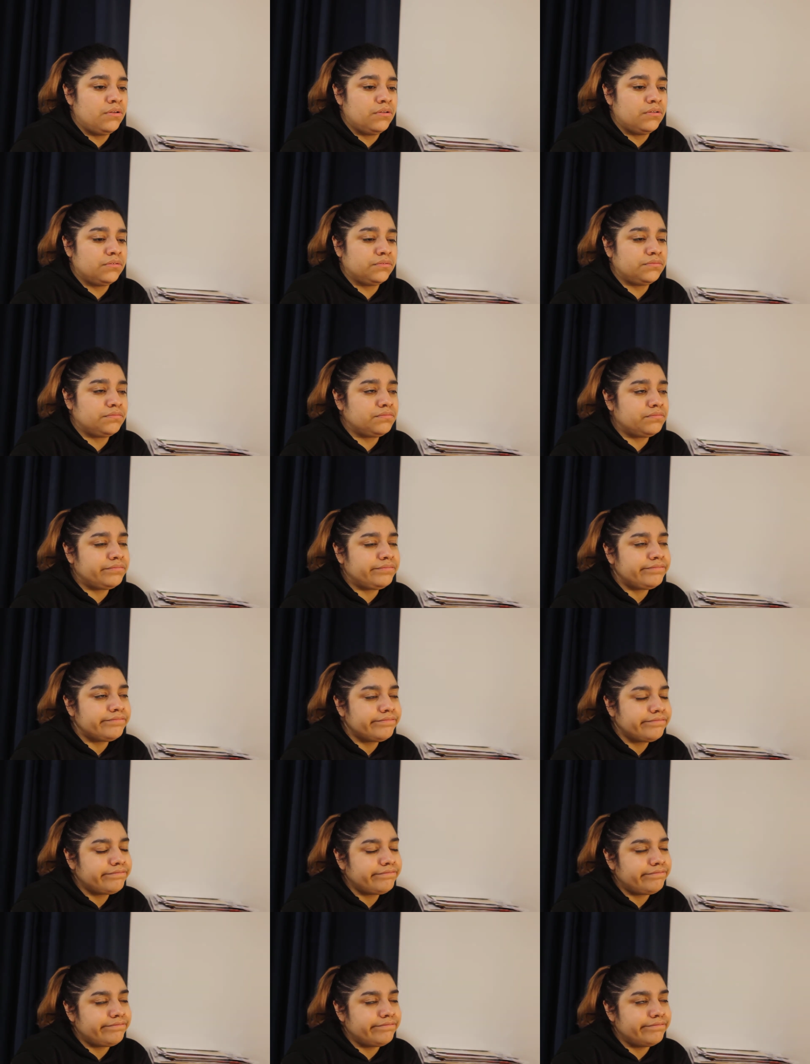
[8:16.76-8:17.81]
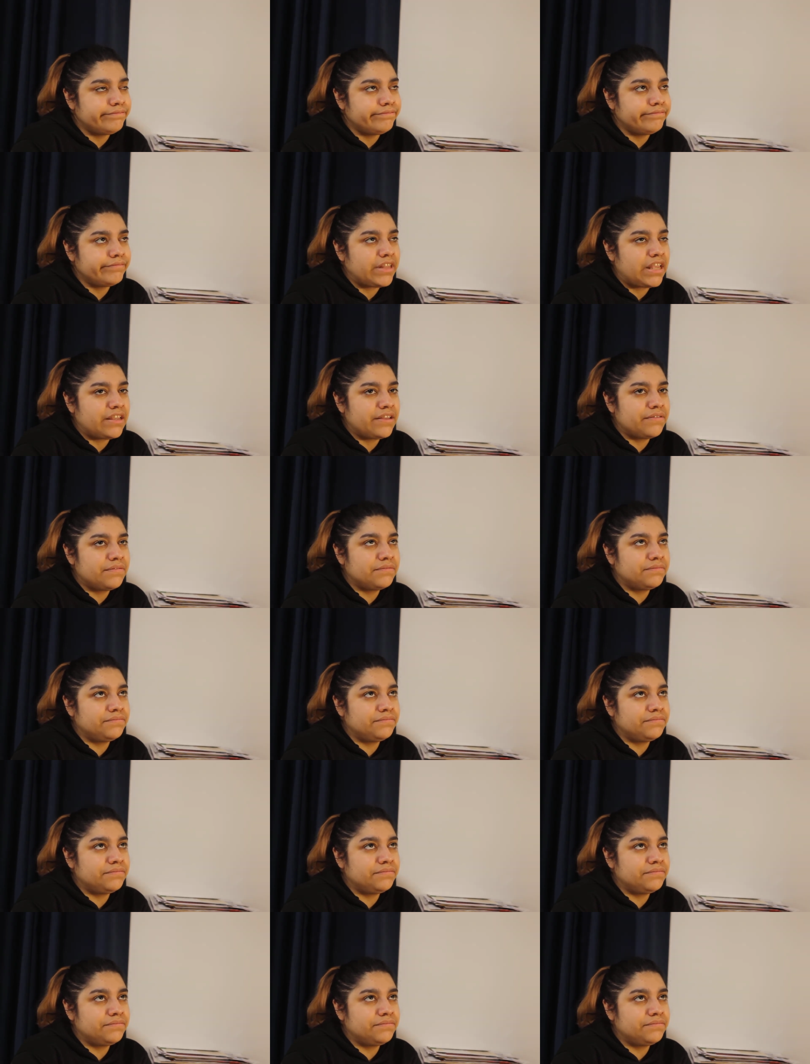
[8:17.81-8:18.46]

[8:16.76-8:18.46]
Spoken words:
No one is speaking in this clip.